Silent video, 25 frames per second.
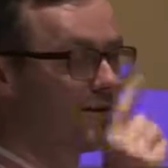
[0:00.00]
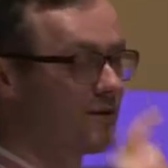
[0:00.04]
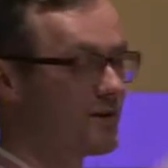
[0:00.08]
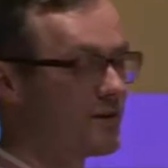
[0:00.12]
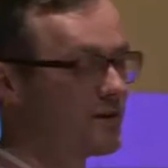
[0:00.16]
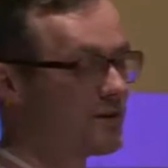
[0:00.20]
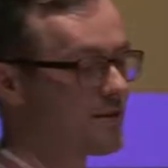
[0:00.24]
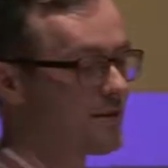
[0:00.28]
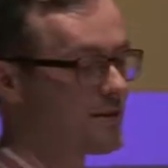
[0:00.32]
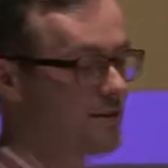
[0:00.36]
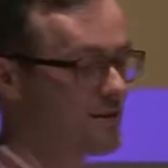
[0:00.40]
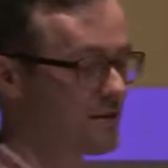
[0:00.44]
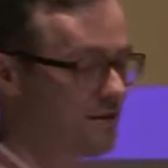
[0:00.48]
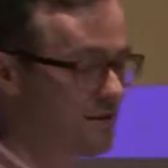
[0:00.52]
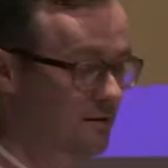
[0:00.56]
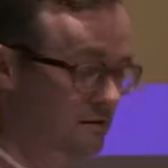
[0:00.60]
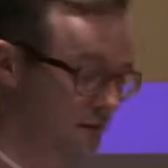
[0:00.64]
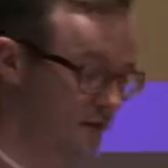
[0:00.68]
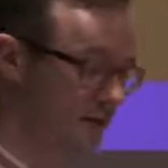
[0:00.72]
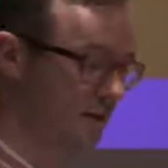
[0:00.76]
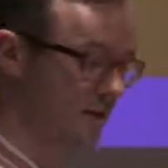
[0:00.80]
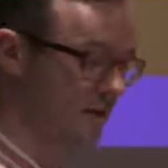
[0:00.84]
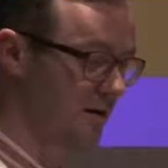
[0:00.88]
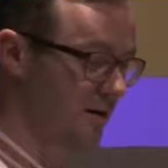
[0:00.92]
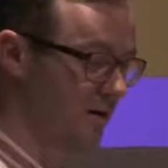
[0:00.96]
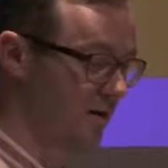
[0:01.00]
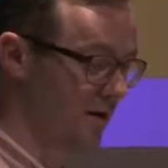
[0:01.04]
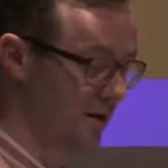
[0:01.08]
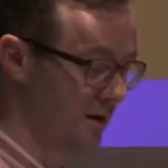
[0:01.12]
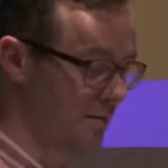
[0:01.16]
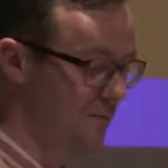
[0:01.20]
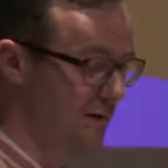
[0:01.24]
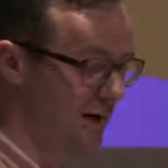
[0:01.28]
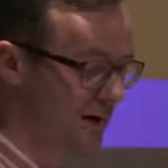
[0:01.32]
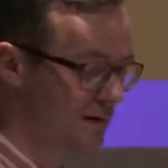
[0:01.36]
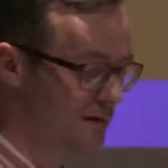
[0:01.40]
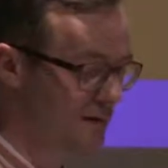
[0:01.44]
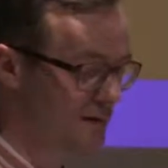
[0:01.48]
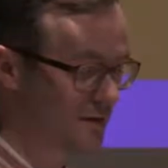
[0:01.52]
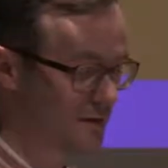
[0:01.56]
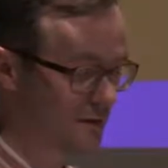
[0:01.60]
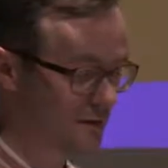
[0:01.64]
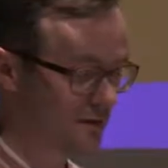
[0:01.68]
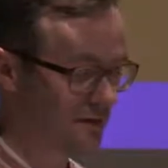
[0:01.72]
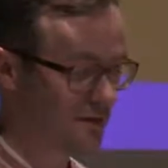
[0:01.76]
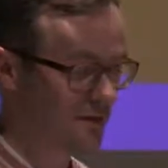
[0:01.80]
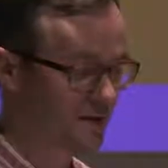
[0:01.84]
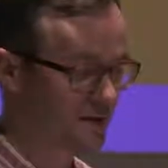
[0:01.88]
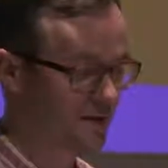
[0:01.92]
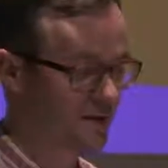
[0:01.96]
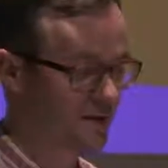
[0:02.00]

inner circle, going back to